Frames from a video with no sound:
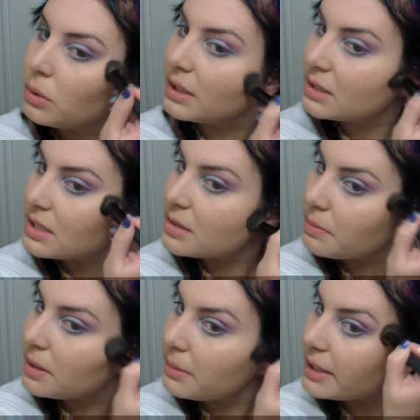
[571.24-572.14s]
Whereas this
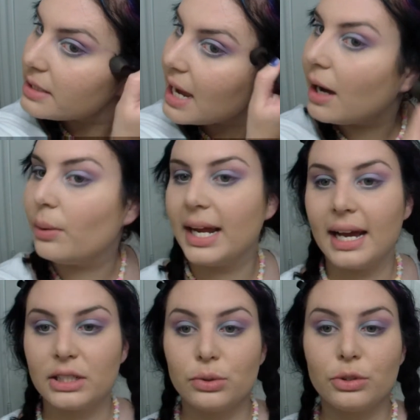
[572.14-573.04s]
mimics how an
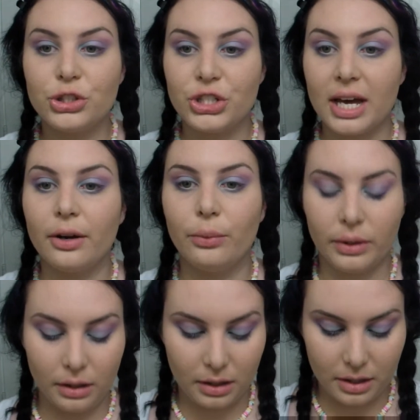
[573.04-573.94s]
actual shadow
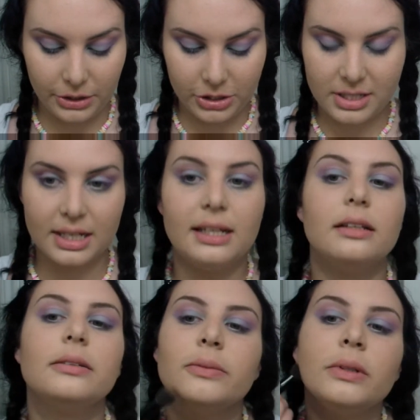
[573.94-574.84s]
would look on your
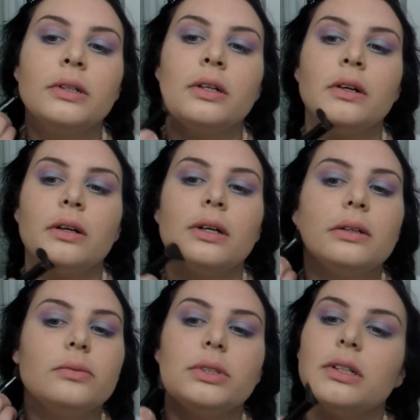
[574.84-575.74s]
skin.
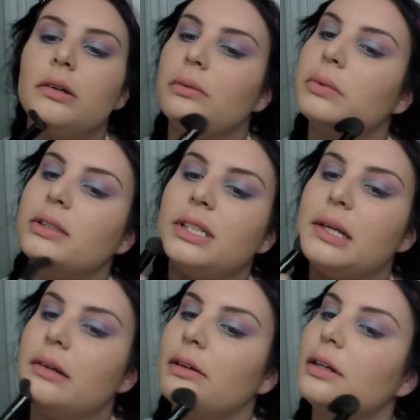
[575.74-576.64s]
So I'm gonna
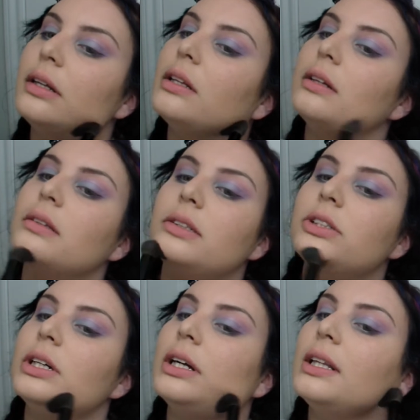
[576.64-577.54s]
take it along the
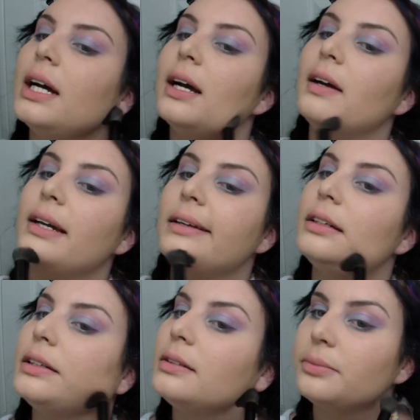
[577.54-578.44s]
jawline
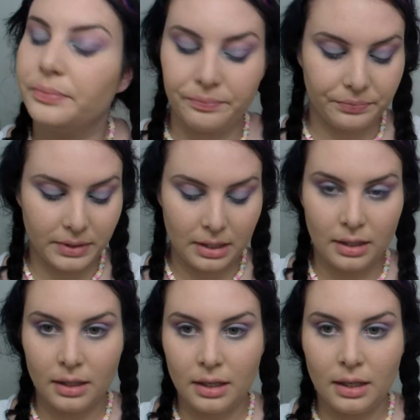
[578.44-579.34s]

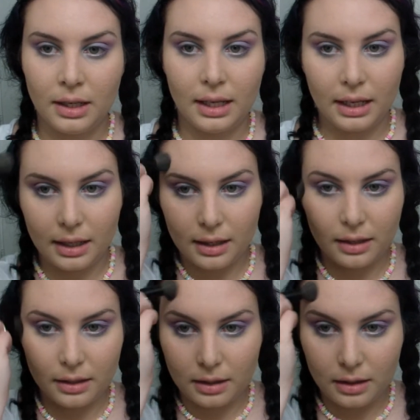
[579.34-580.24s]

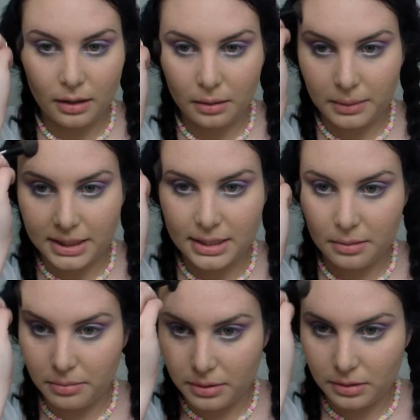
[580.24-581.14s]
and along my
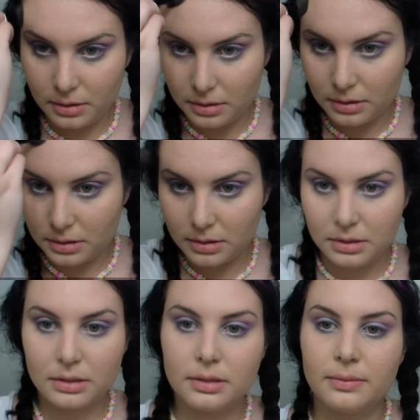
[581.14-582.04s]

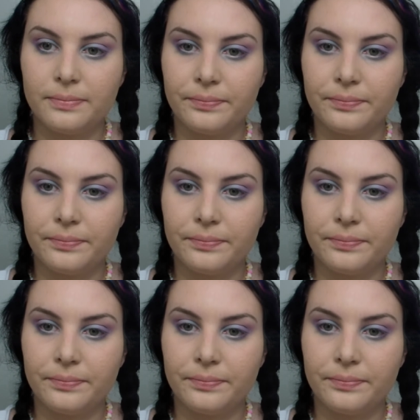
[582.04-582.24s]
temples.